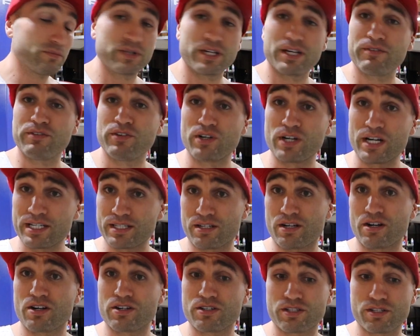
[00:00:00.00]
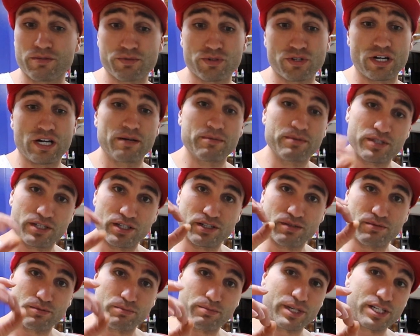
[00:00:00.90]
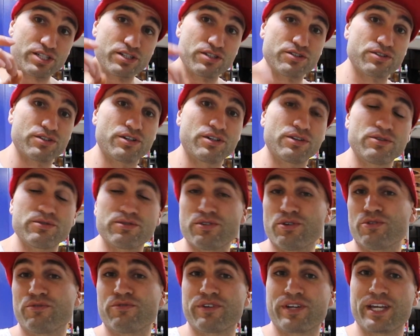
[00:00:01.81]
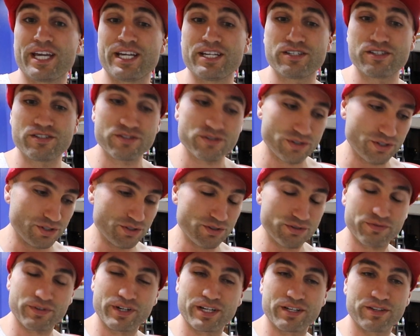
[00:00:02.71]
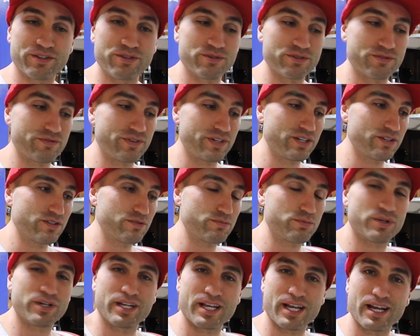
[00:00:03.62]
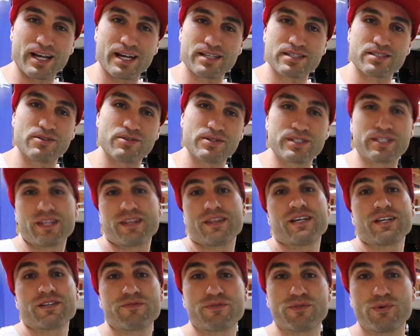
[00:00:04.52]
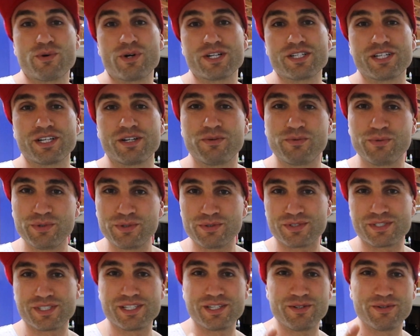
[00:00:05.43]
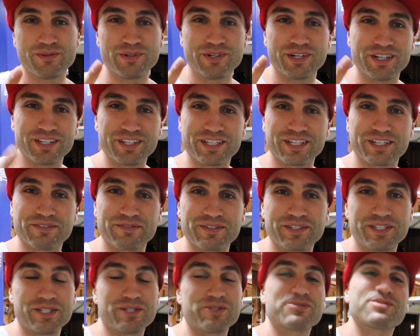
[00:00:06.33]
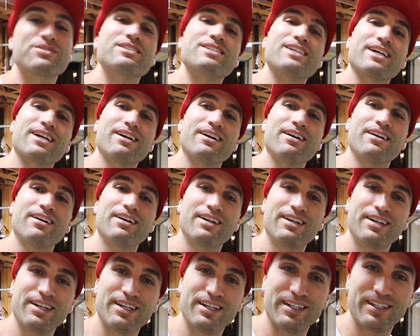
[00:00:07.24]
if you guys are subscribed, make sure you turn on those notifications so you're notified of the newest videos. But as always, thanks for watching. We will see you on the next video. Take care.